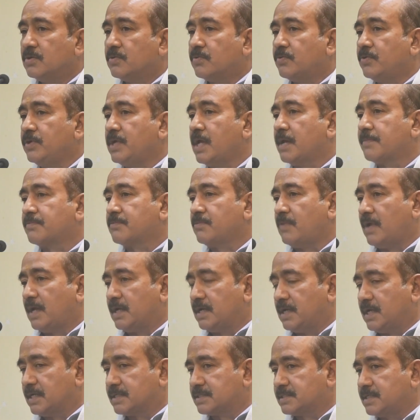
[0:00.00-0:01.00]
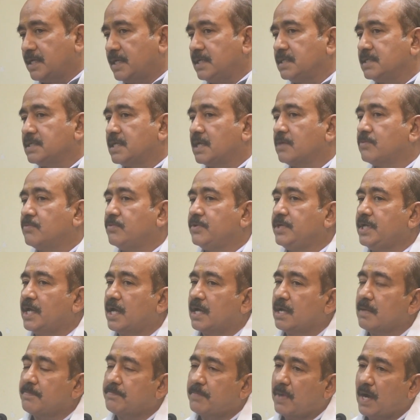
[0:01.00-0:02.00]
we have to understand that we
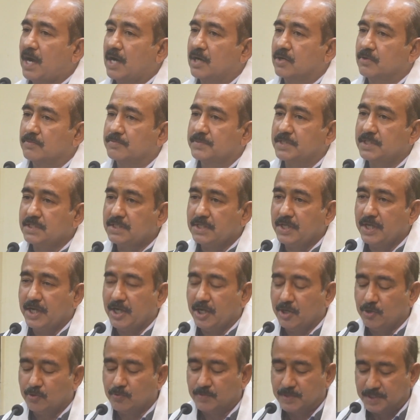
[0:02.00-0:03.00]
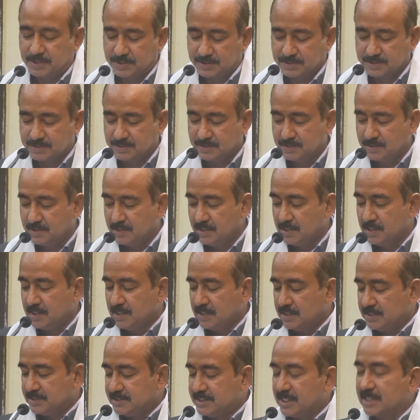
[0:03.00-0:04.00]
are a part of the universe.
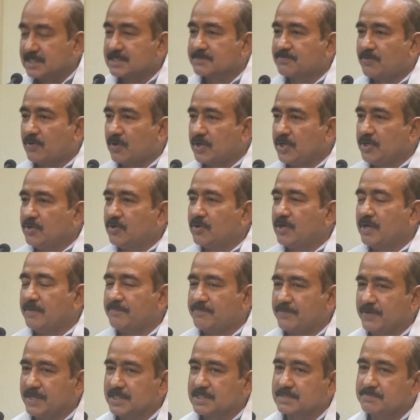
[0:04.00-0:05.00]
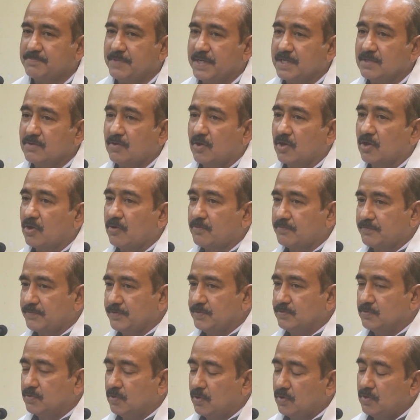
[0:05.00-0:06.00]
Just for your refreshment, all of
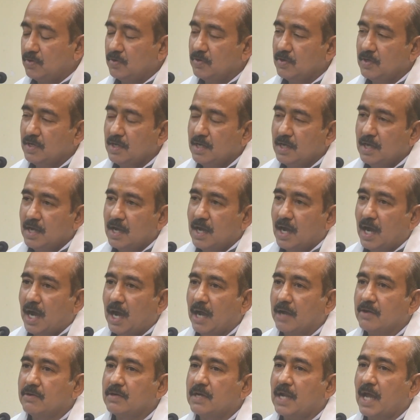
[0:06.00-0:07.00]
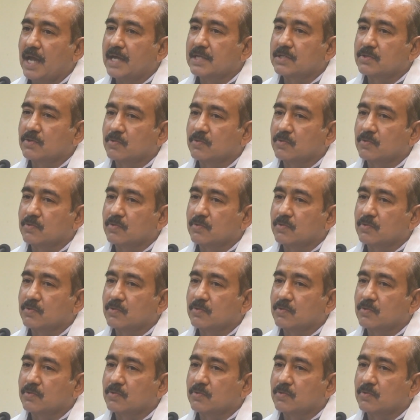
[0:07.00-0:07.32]
you know, I would like to